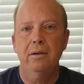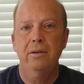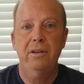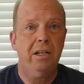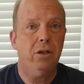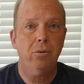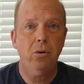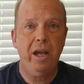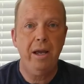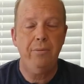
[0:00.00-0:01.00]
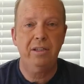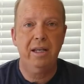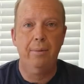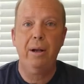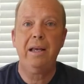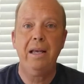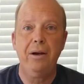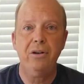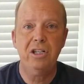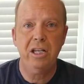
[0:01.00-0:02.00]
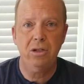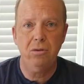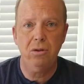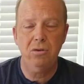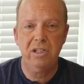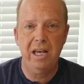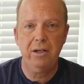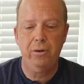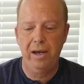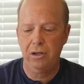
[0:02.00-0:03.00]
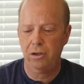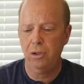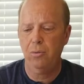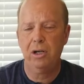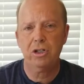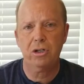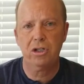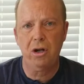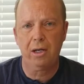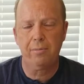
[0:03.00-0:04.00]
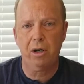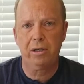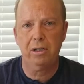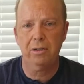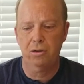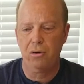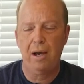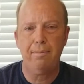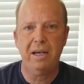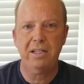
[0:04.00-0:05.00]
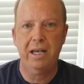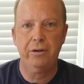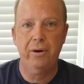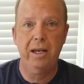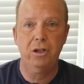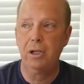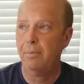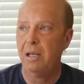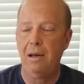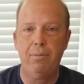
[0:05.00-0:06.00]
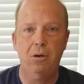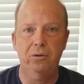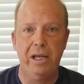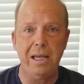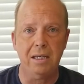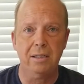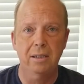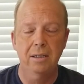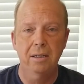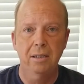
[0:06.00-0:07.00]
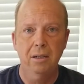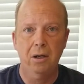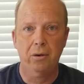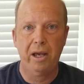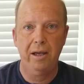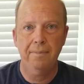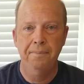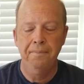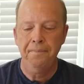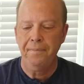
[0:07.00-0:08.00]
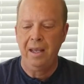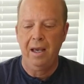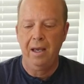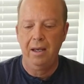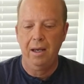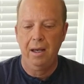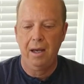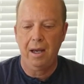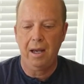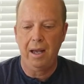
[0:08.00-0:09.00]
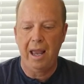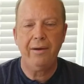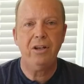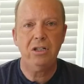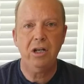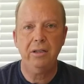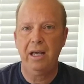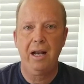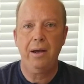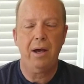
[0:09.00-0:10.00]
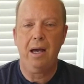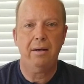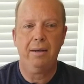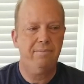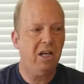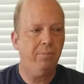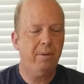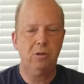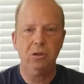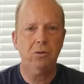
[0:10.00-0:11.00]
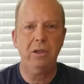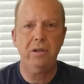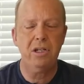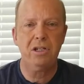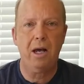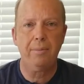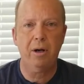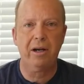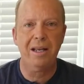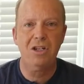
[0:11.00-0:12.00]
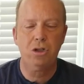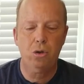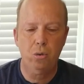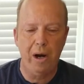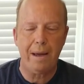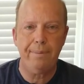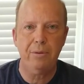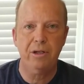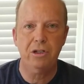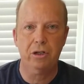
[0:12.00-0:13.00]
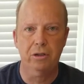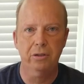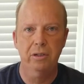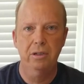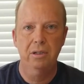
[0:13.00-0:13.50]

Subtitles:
then you're okay with that. But I can guarantee you lose 10 grand or you watch your stock market drop by 10 grand, you're going to be up all night, okay? Having done that, I tell people, don't go into the stock market. It's crappy return,